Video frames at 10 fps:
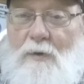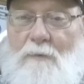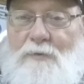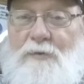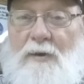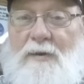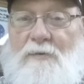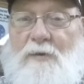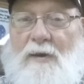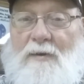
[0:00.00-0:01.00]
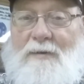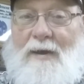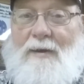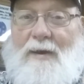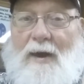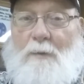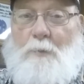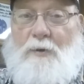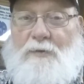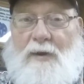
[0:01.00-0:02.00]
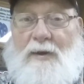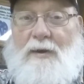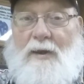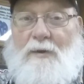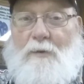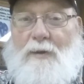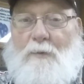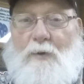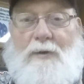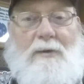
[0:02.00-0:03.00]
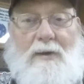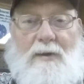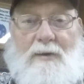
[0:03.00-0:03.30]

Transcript: Go over and check these channels out. I'd appreciate it. I know they would.